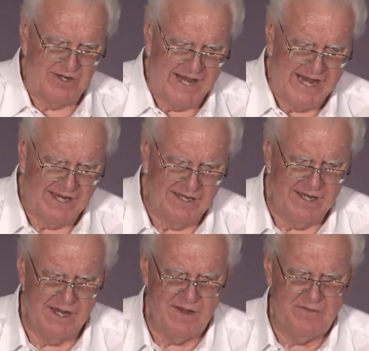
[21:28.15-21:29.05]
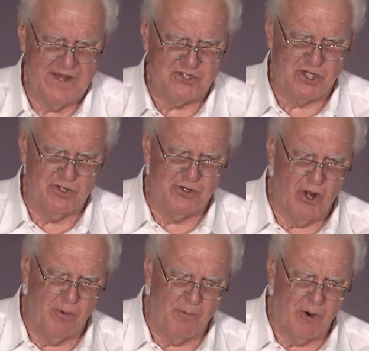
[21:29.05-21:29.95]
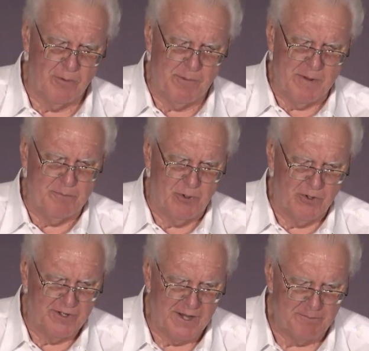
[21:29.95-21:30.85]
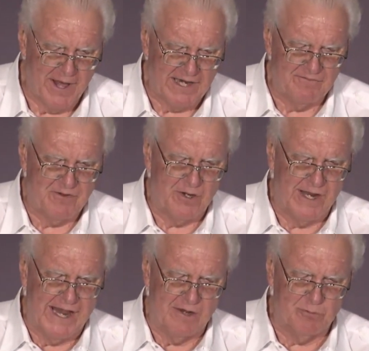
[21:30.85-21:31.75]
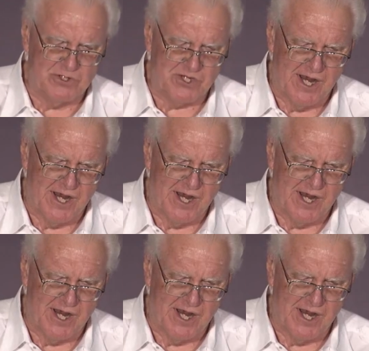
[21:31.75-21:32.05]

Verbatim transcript: land they shall no more be pulled up out of their land which